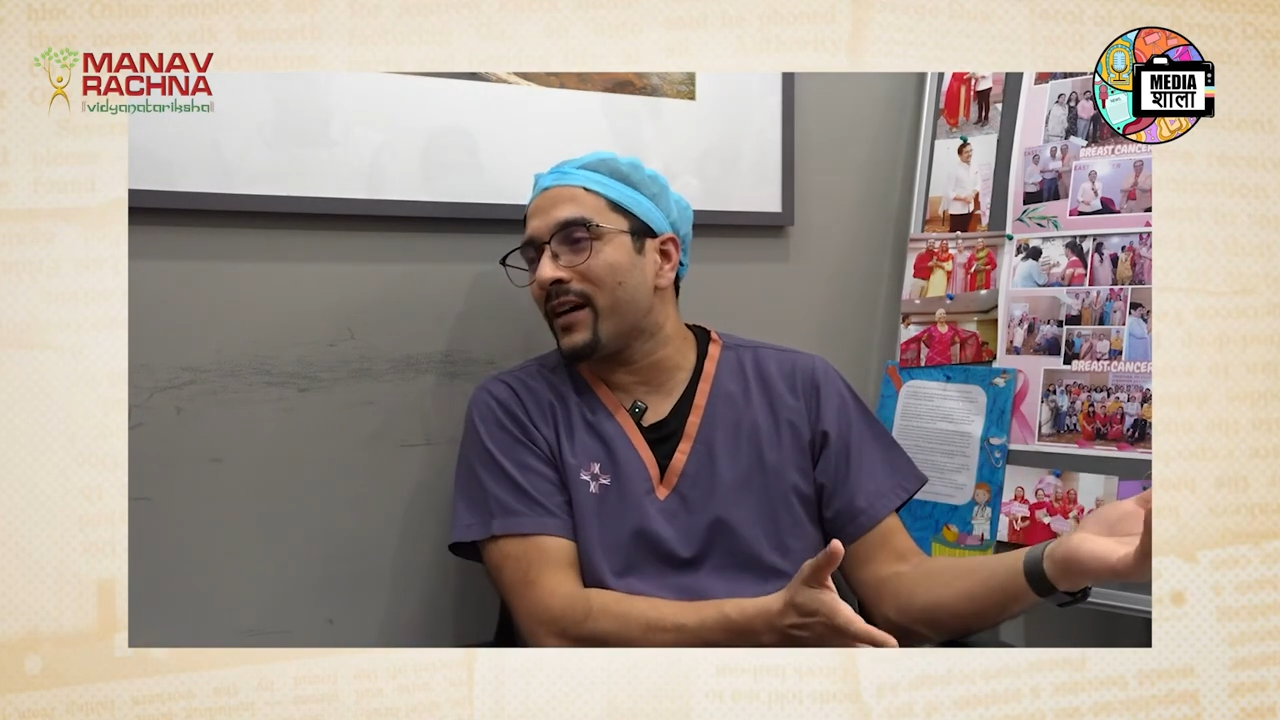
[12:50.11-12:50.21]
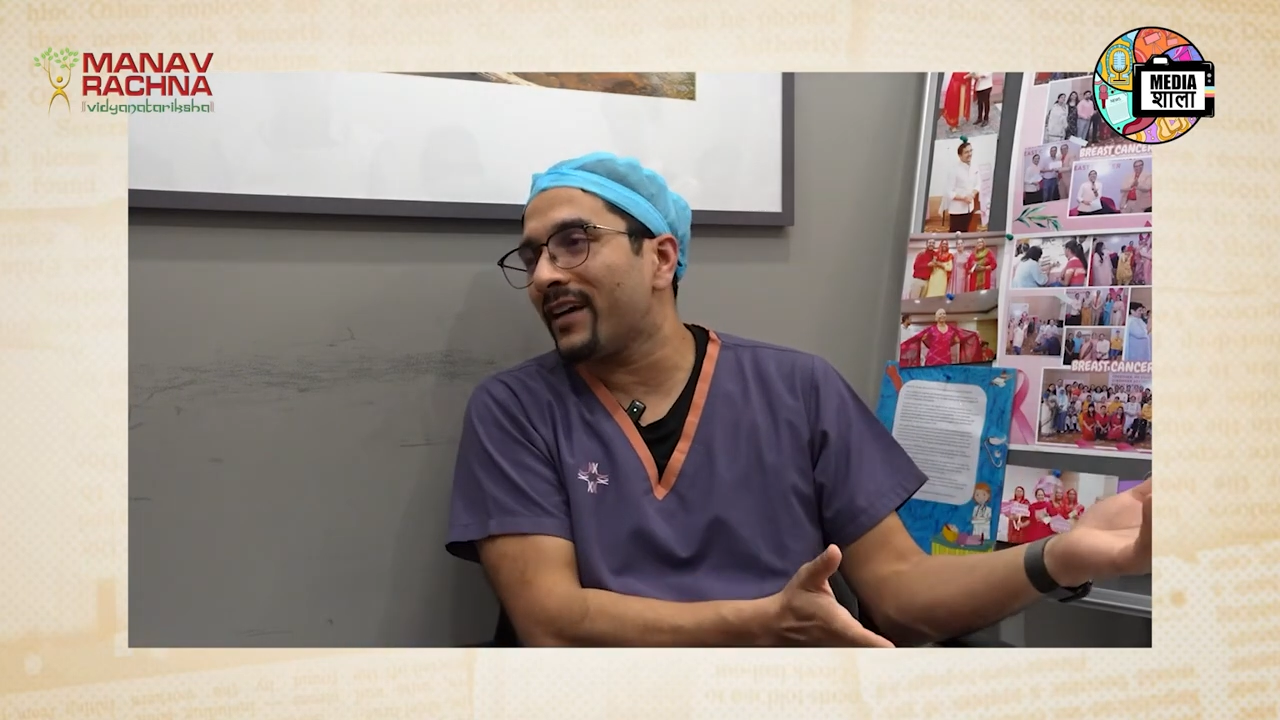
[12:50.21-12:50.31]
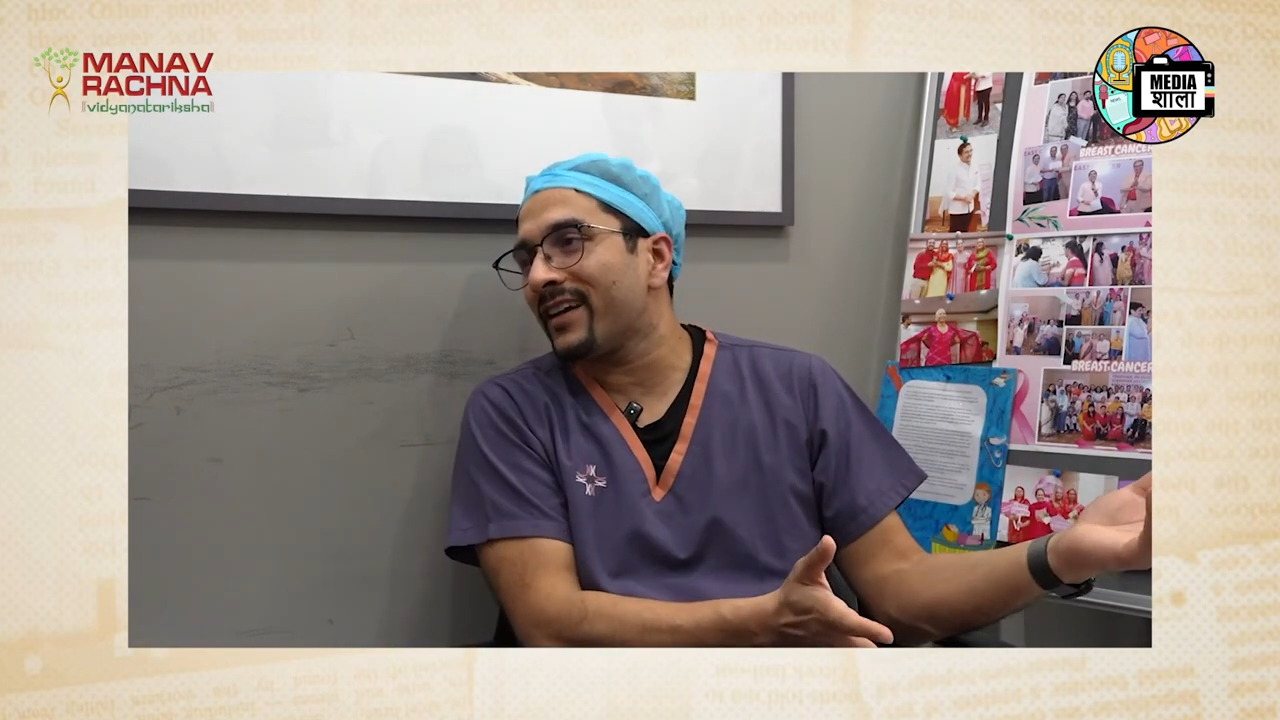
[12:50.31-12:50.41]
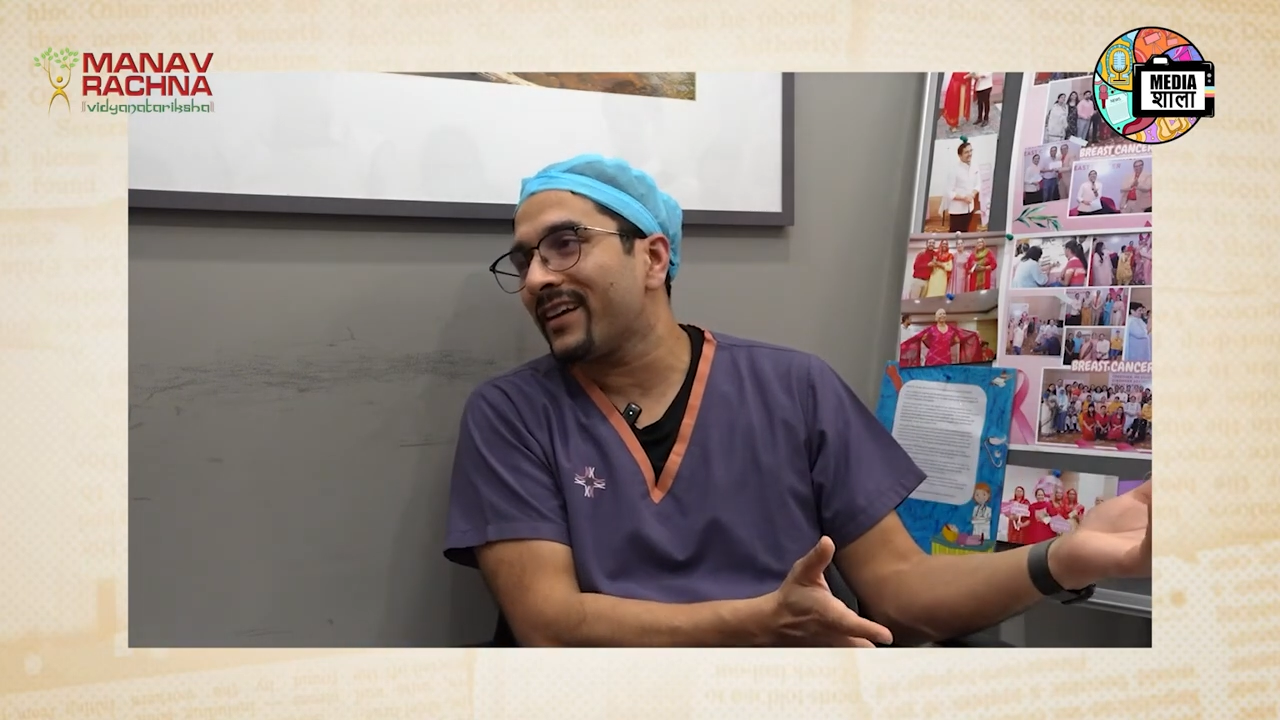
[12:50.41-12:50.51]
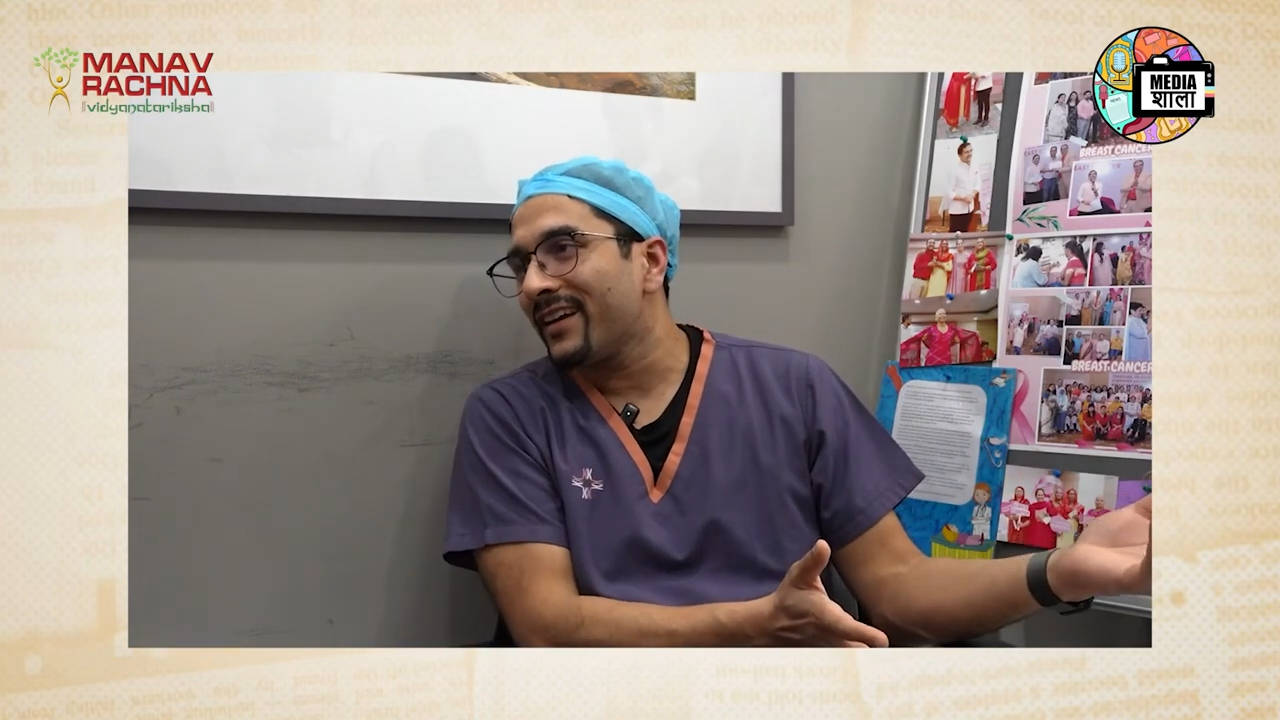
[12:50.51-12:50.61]

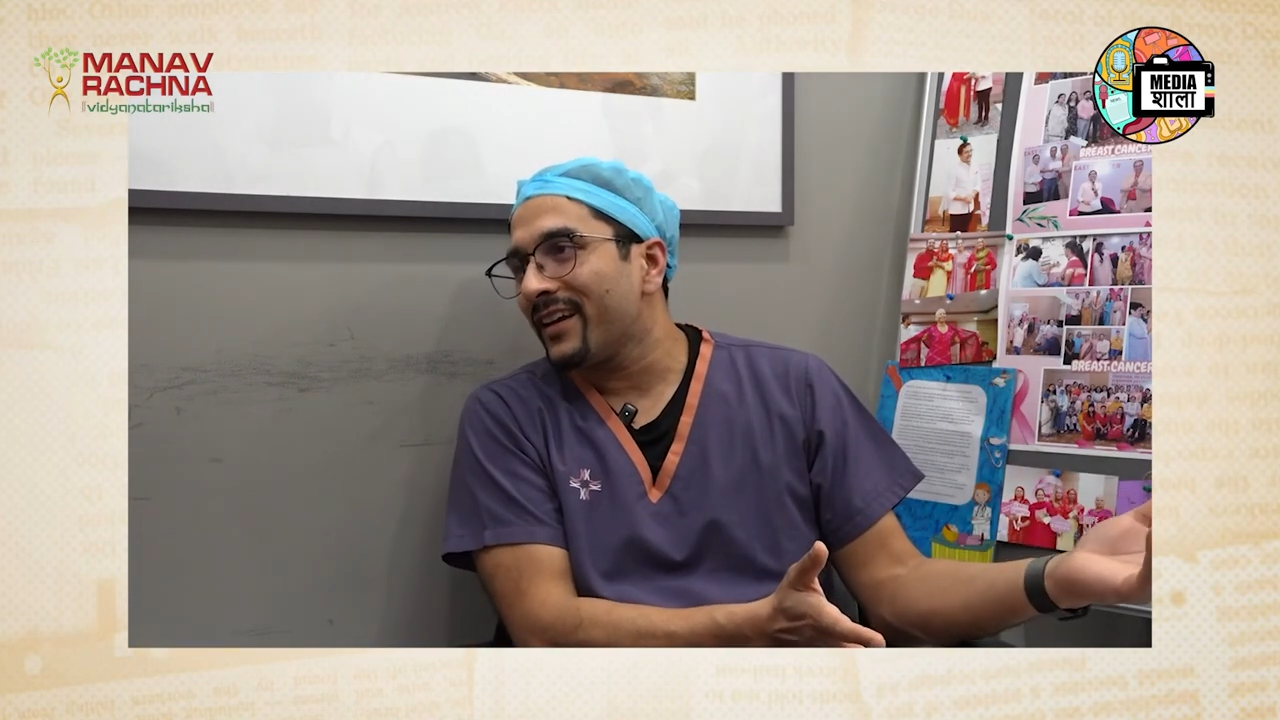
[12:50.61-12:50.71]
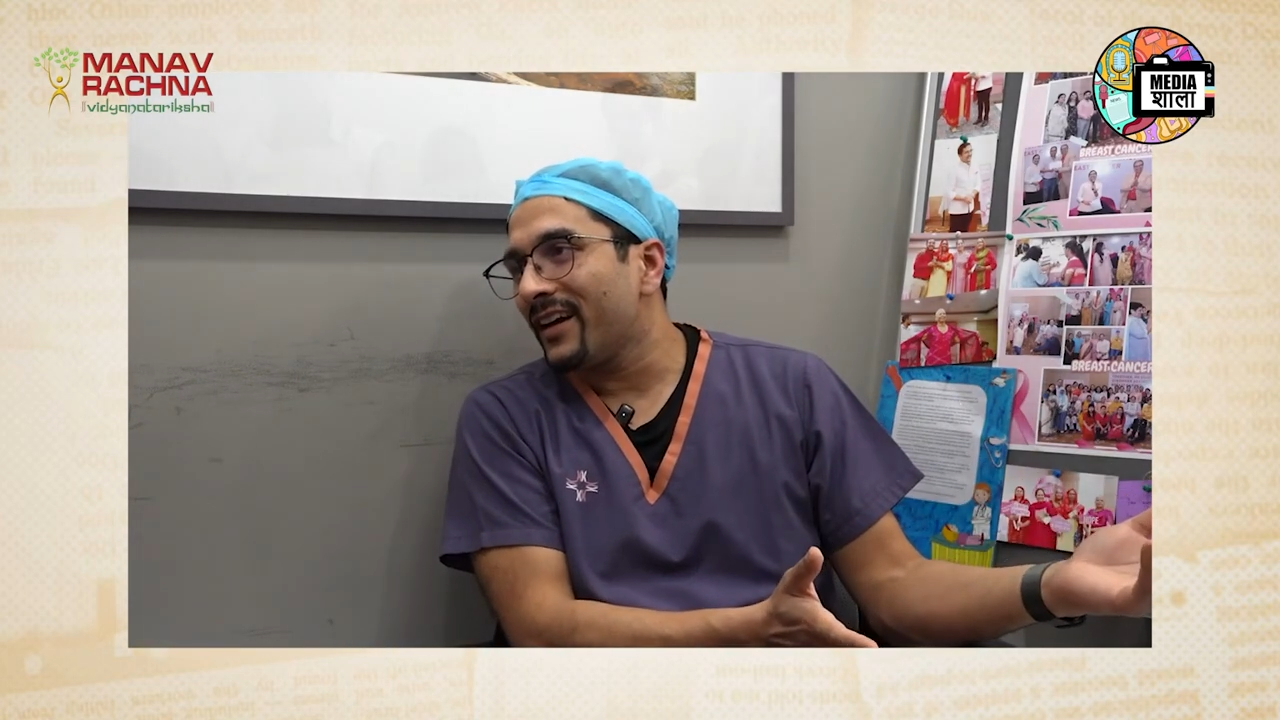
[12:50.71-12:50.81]
my